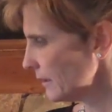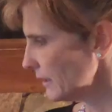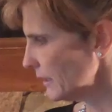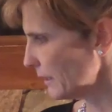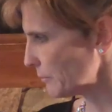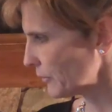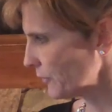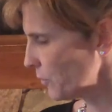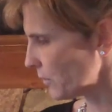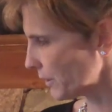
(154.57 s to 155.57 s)
Number
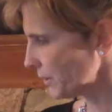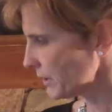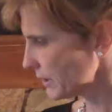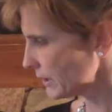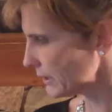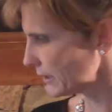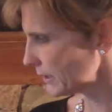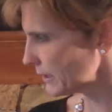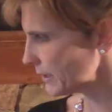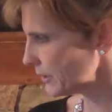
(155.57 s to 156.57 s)
4,
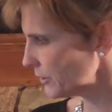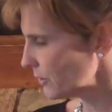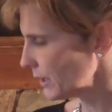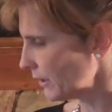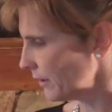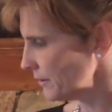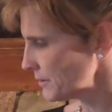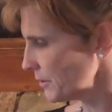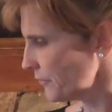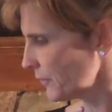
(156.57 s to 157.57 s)
you can
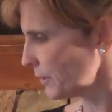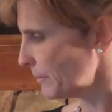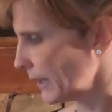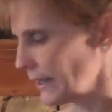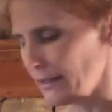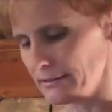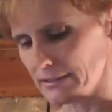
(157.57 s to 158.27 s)
also feel bad,